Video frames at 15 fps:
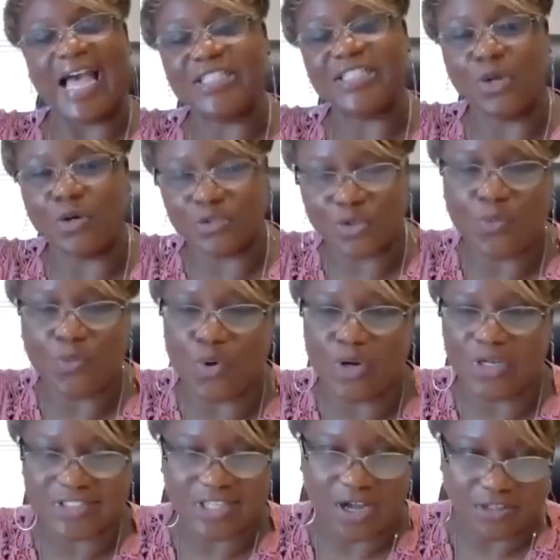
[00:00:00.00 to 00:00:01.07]
I don't
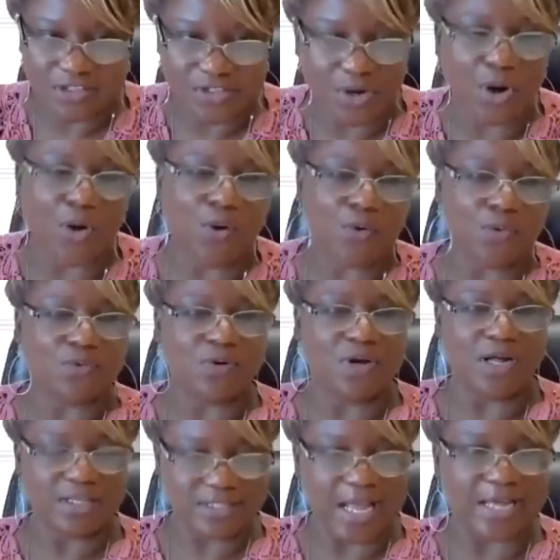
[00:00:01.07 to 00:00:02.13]
want to owe
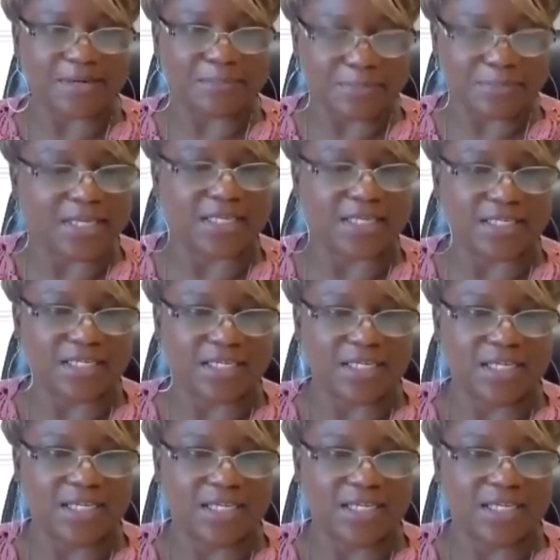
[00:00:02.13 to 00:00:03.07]
a lot of money.